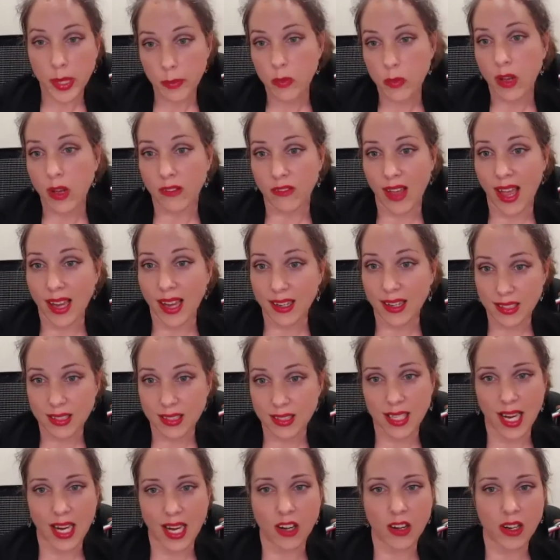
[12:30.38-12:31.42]
have access
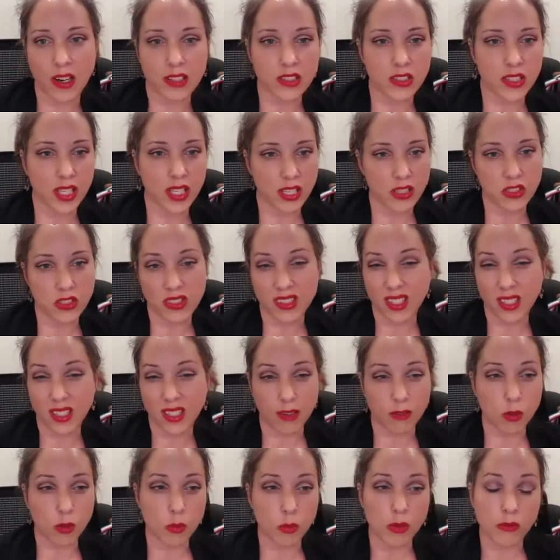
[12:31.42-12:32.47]
to higher education than
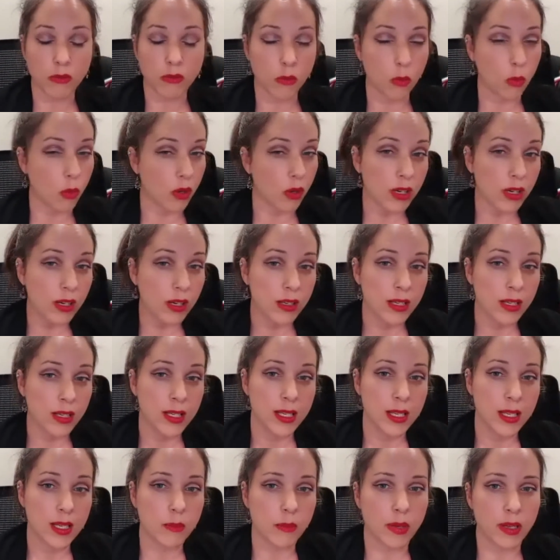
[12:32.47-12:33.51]
ever before.
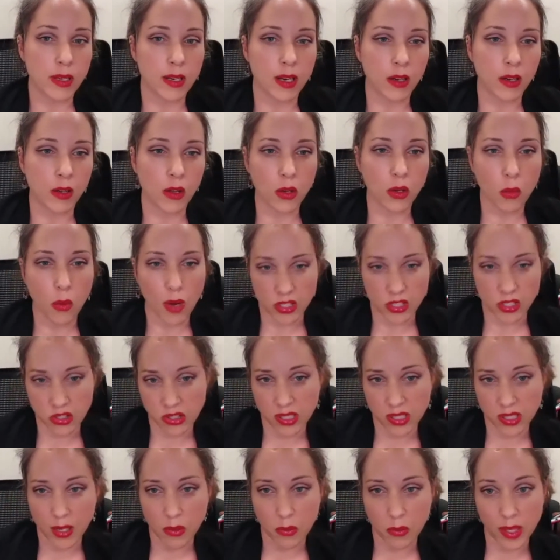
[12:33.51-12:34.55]
But a good question
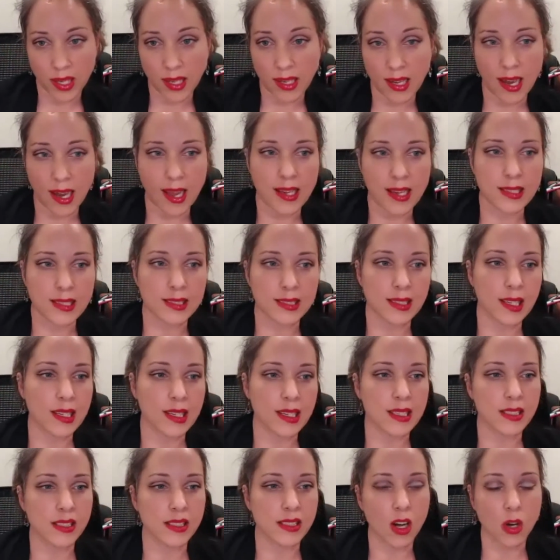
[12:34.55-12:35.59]
that we can ask
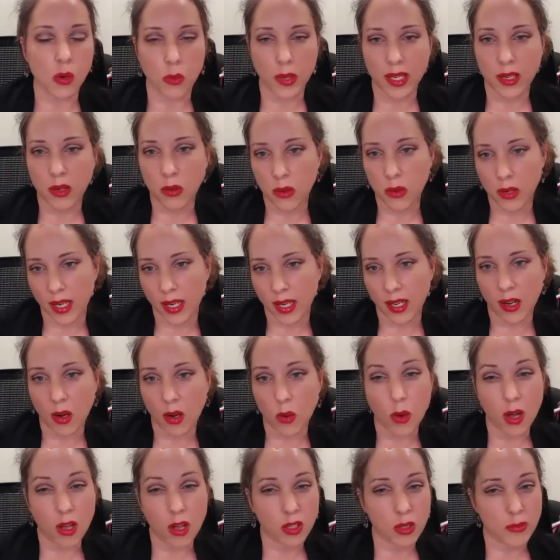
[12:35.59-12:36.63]
is, are we creating a
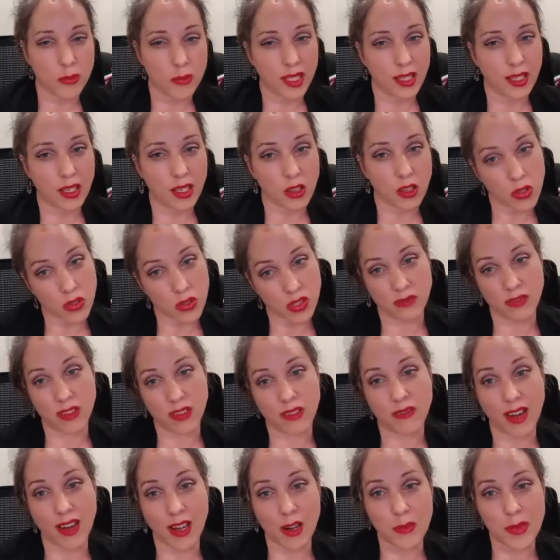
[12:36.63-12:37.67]
welcoming, inclusive
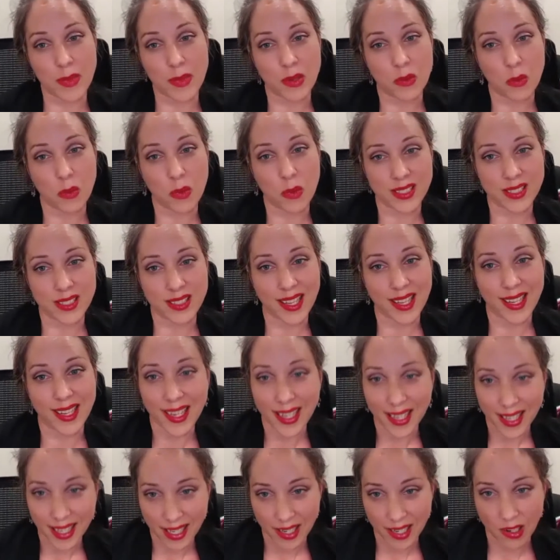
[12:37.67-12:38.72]
environment once they
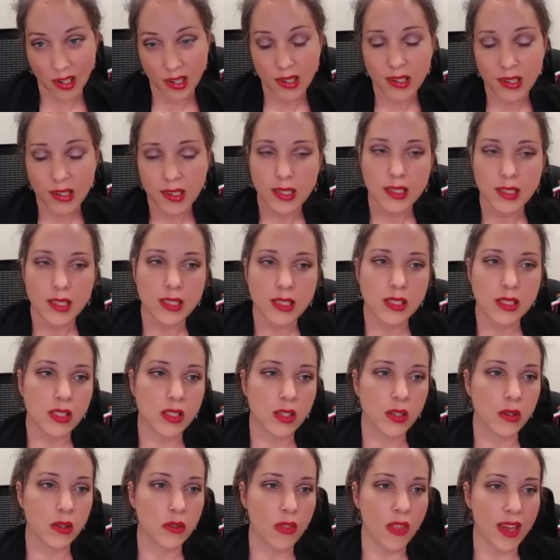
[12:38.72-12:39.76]
get here?
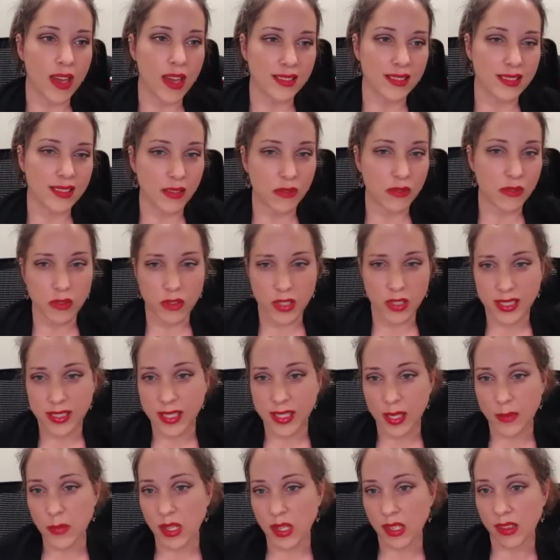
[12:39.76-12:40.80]
So that's definitely
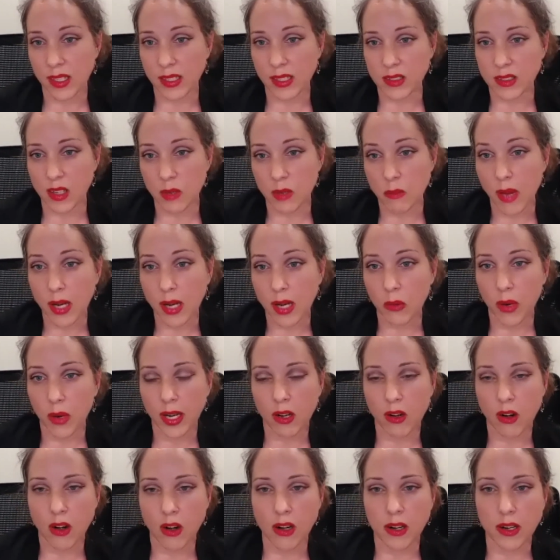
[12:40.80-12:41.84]
something that's on my
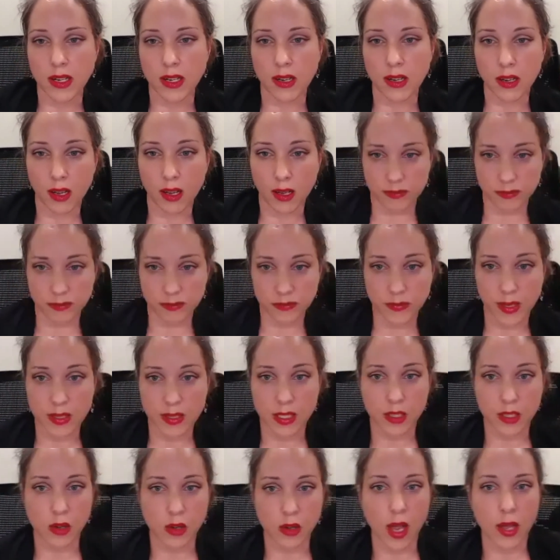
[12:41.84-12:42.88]
radar. And,
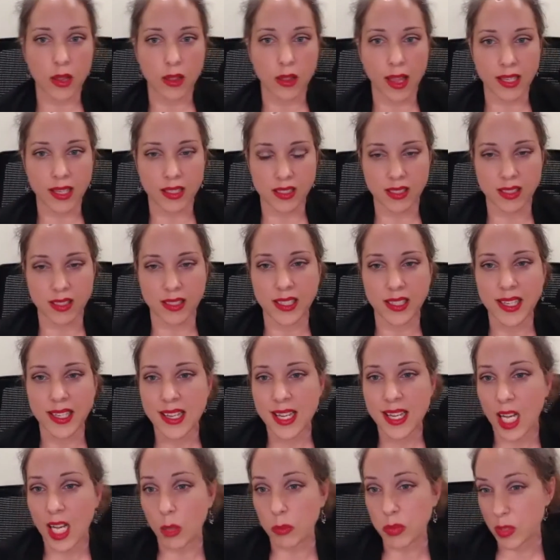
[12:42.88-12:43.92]
I like to
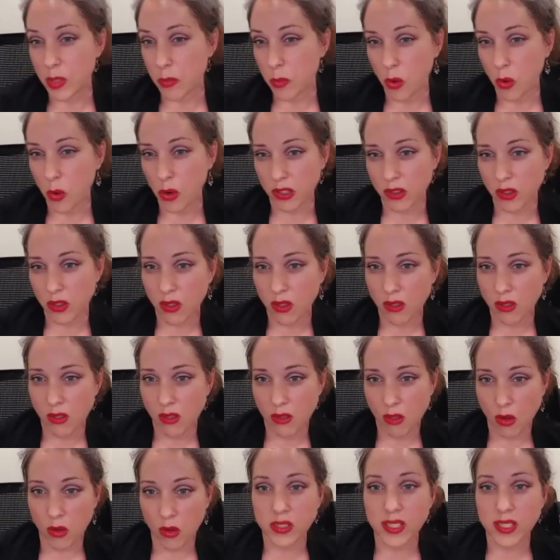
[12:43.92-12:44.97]
help support
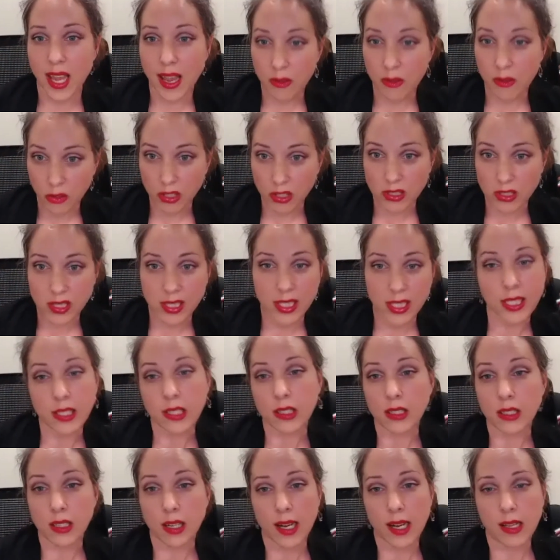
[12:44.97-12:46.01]
those efforts
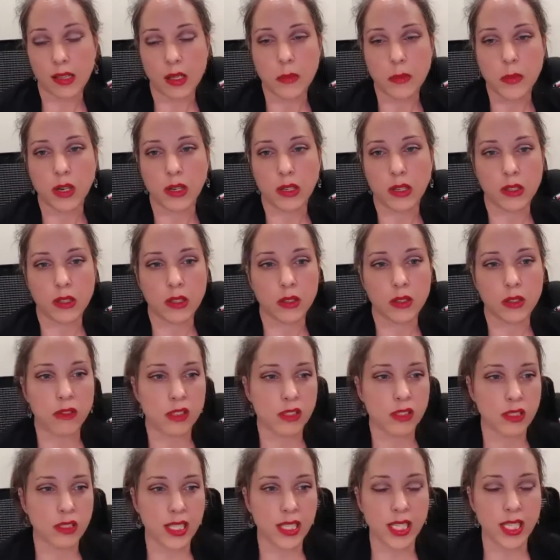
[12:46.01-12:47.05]
here at Lamar
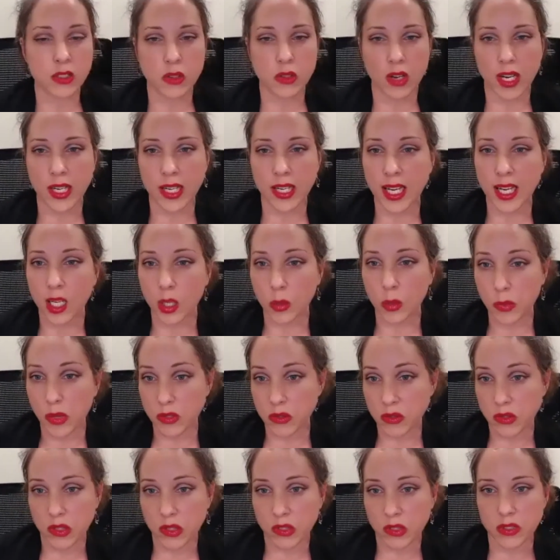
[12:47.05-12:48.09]
University, trying to help the
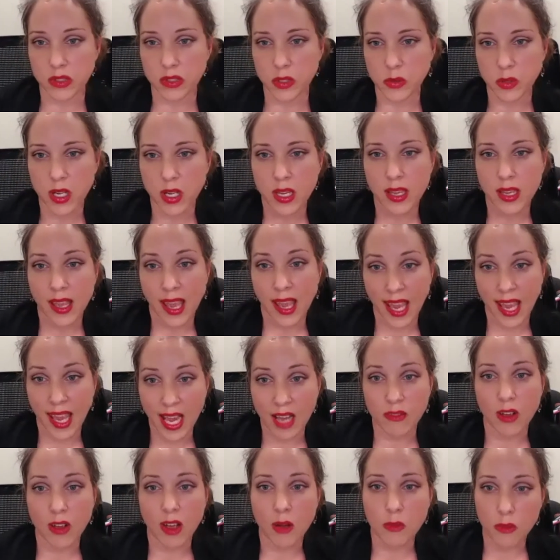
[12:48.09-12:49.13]
students
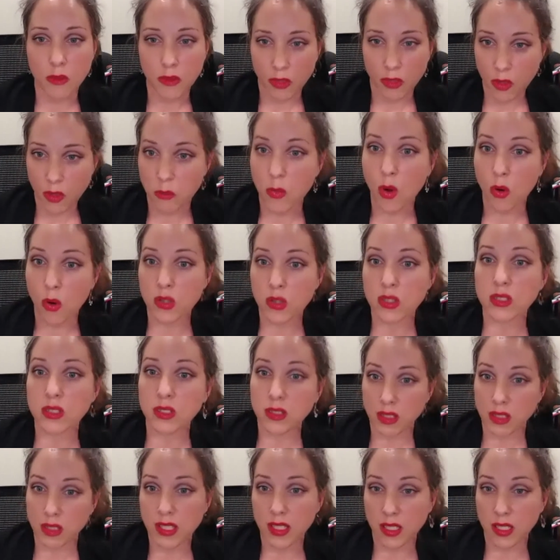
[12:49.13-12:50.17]
have the most
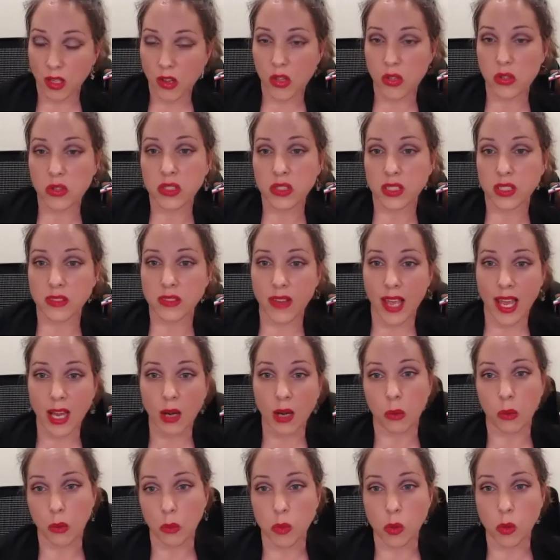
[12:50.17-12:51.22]
inclusive,
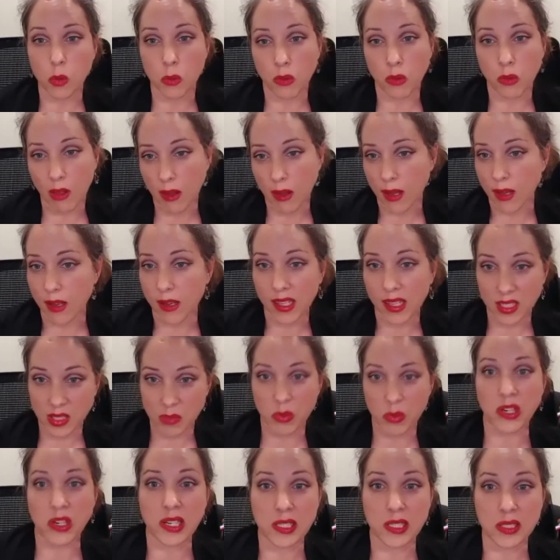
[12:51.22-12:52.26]
equitable
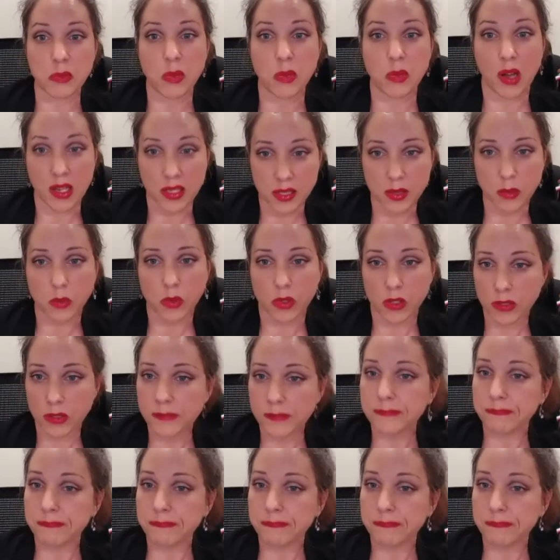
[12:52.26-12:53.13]
experience possible.